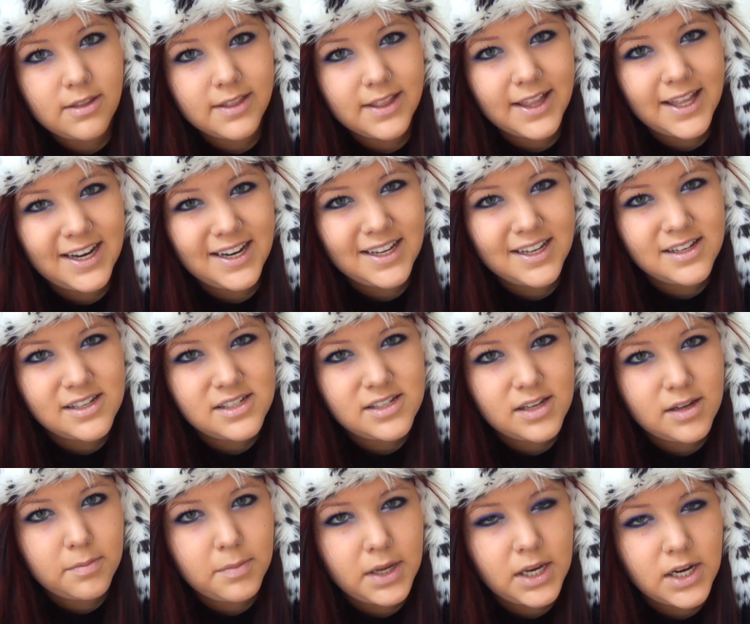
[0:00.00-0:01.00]
lettuce
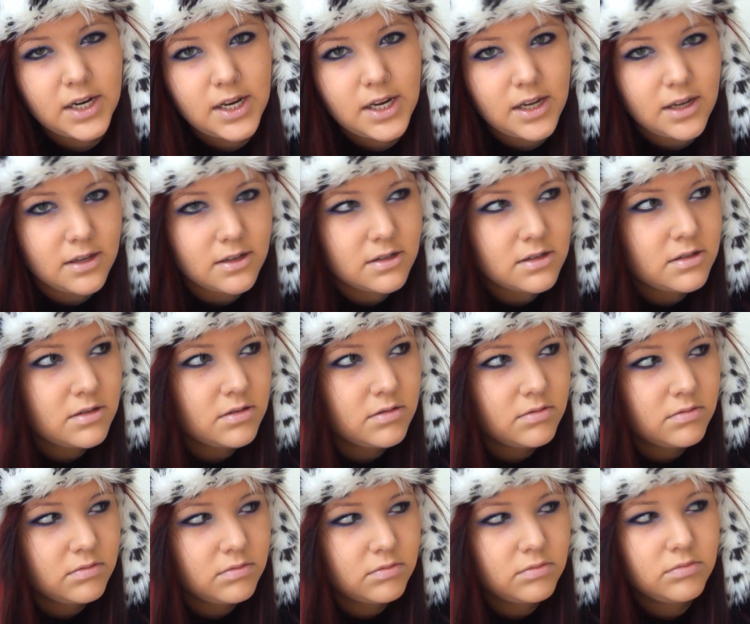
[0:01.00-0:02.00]
and mayonnaise,
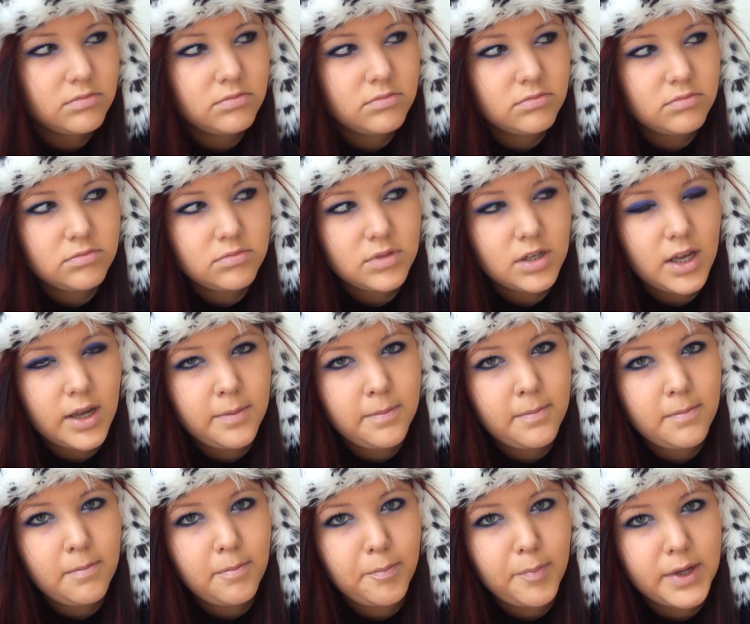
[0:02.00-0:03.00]

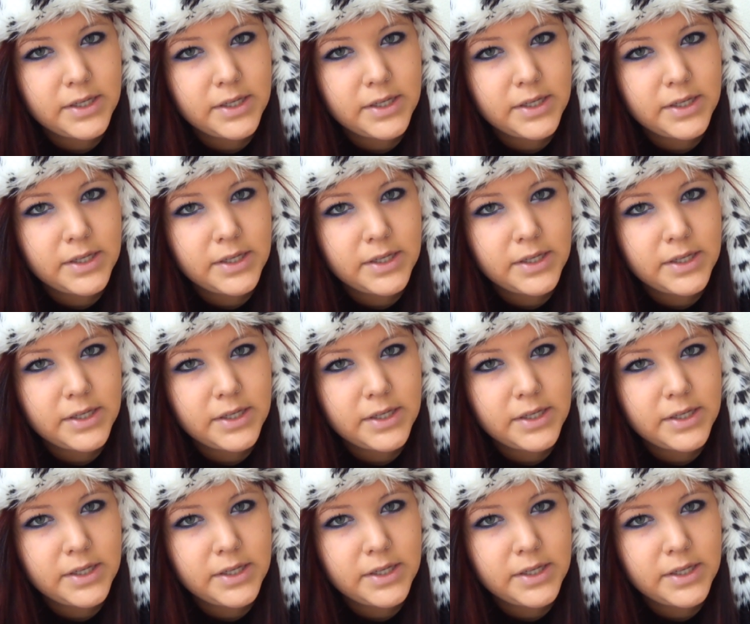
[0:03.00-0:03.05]
and